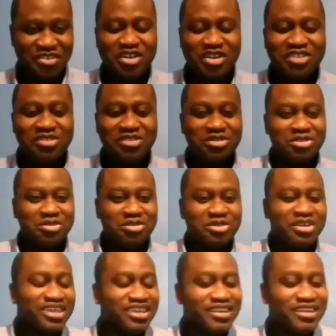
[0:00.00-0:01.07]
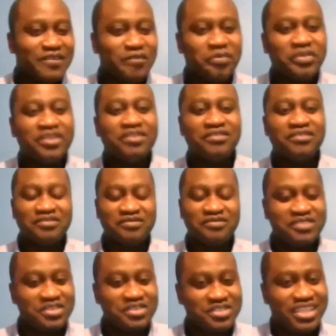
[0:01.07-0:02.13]
you, Andrew.
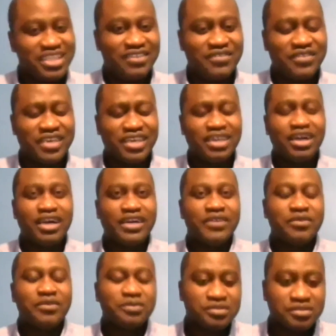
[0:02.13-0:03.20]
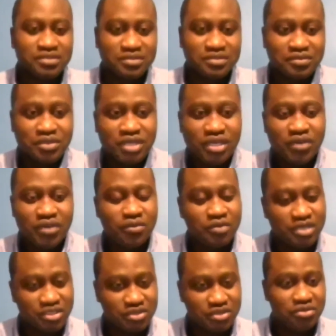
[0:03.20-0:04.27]
Firstly, I think I would
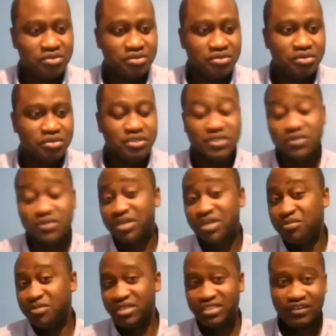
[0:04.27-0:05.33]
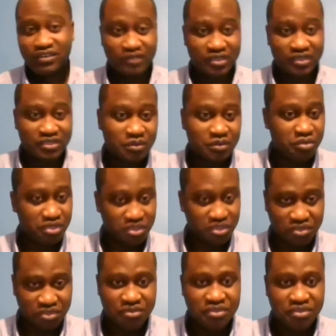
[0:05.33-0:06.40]
want to describe myself as a
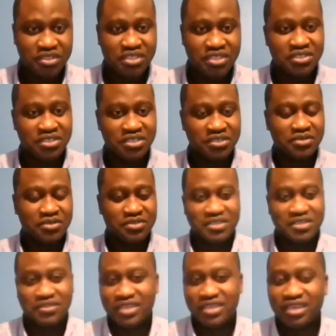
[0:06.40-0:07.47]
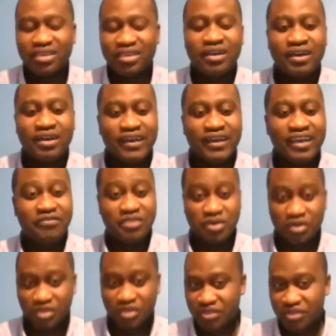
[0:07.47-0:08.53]
PhD researcher, because I think every
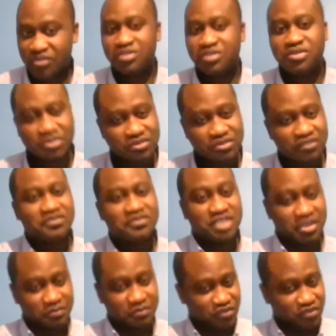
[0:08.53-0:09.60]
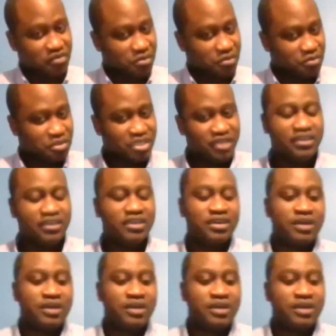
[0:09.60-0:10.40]
other thing sort of stems from there.